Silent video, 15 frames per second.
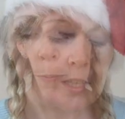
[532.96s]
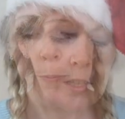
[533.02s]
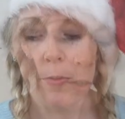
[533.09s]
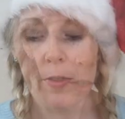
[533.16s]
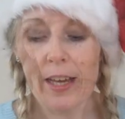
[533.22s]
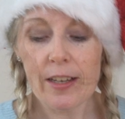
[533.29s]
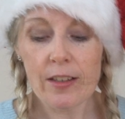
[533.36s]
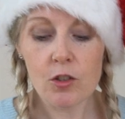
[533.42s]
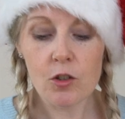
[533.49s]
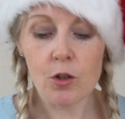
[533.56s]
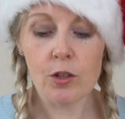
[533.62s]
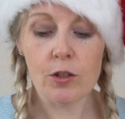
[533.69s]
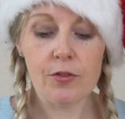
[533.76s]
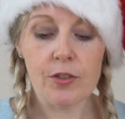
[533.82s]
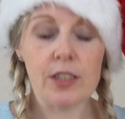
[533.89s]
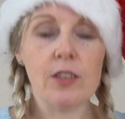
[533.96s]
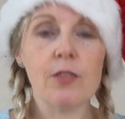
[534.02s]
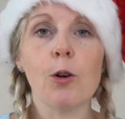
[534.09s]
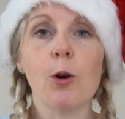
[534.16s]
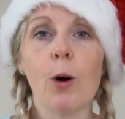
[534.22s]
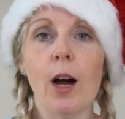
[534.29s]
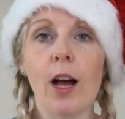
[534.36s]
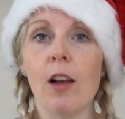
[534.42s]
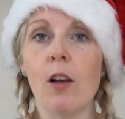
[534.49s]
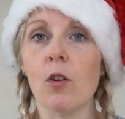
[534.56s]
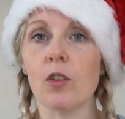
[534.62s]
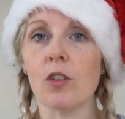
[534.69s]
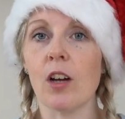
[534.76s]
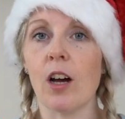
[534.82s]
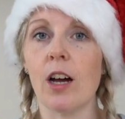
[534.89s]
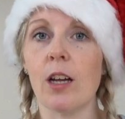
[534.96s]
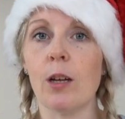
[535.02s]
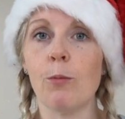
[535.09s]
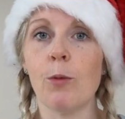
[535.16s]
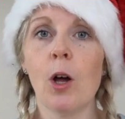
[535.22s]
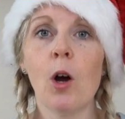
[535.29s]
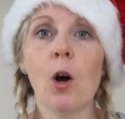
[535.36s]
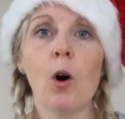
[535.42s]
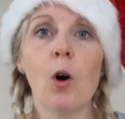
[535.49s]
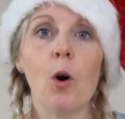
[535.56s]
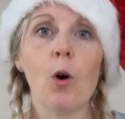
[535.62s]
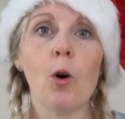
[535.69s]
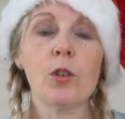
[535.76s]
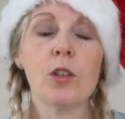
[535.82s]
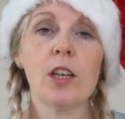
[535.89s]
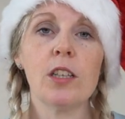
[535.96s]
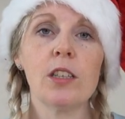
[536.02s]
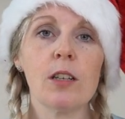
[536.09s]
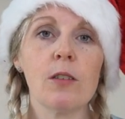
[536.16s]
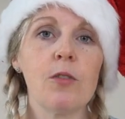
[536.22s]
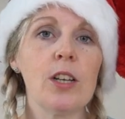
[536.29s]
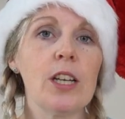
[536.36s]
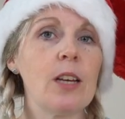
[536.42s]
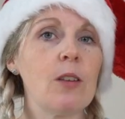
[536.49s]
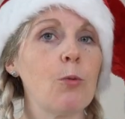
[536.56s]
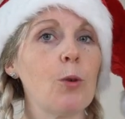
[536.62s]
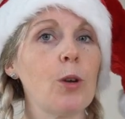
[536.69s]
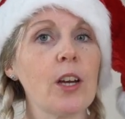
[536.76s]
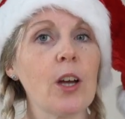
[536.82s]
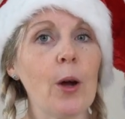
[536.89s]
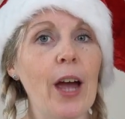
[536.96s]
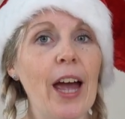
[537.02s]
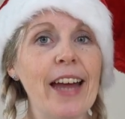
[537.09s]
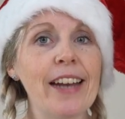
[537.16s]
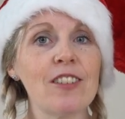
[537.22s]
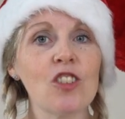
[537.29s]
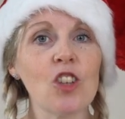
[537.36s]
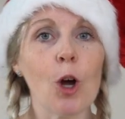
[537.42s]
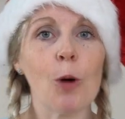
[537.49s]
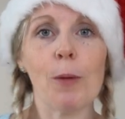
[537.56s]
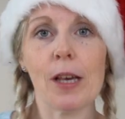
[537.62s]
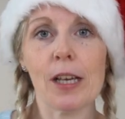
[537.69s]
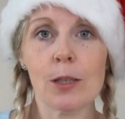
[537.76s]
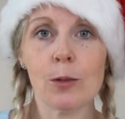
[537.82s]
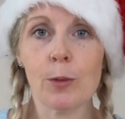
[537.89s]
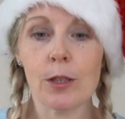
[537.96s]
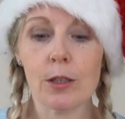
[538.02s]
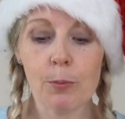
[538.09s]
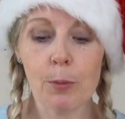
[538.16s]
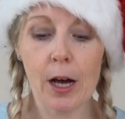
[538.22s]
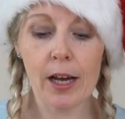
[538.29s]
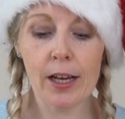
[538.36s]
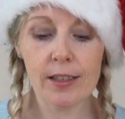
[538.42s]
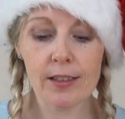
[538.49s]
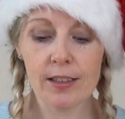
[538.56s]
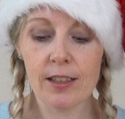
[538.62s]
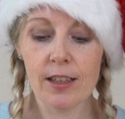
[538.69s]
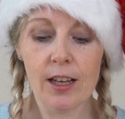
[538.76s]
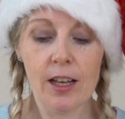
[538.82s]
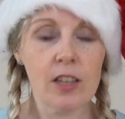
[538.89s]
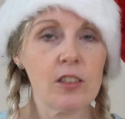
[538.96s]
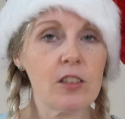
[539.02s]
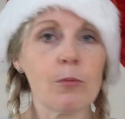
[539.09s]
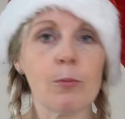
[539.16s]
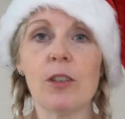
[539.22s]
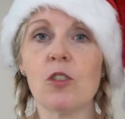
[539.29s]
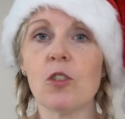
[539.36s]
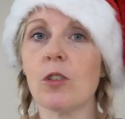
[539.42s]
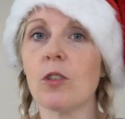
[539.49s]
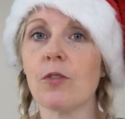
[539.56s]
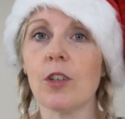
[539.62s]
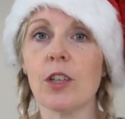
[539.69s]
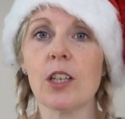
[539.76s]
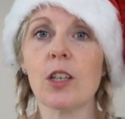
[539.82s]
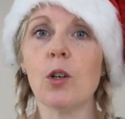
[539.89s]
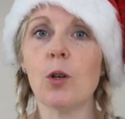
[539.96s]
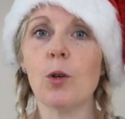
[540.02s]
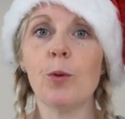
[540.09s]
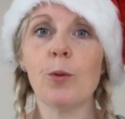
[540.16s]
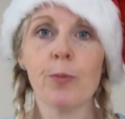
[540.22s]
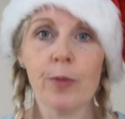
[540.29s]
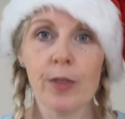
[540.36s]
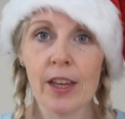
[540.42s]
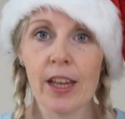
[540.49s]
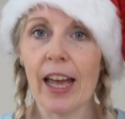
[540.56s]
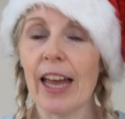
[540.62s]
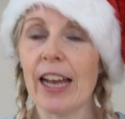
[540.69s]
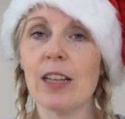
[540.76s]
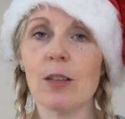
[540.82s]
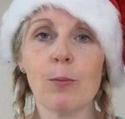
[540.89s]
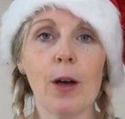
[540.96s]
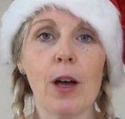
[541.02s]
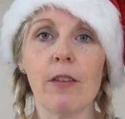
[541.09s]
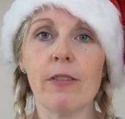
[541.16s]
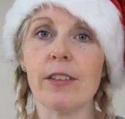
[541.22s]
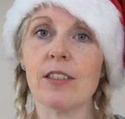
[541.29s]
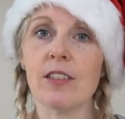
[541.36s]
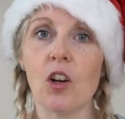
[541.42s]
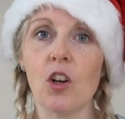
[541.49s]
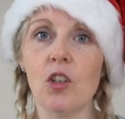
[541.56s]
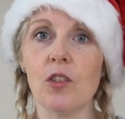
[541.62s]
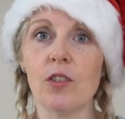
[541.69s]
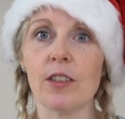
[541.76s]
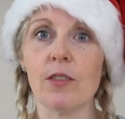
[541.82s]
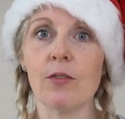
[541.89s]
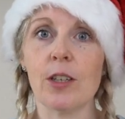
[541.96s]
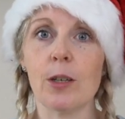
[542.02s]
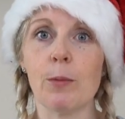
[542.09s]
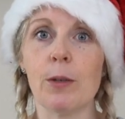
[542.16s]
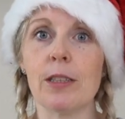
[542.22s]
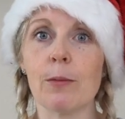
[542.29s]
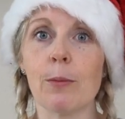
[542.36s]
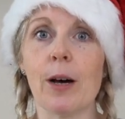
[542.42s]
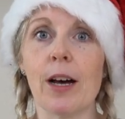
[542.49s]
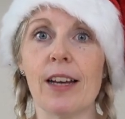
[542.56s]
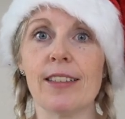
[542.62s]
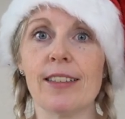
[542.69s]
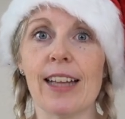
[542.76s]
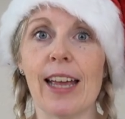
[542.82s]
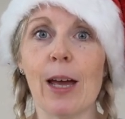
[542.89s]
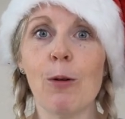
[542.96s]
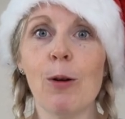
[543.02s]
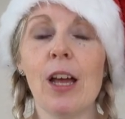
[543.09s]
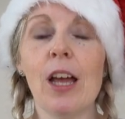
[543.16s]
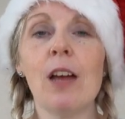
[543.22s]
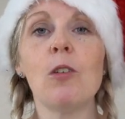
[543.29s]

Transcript: That'll store in the fridge for quite a long time. Alternatively, if you want to go ahead and start making mince pies, just make sure it's fully cool and it's perfect to start using it for your mince pies now.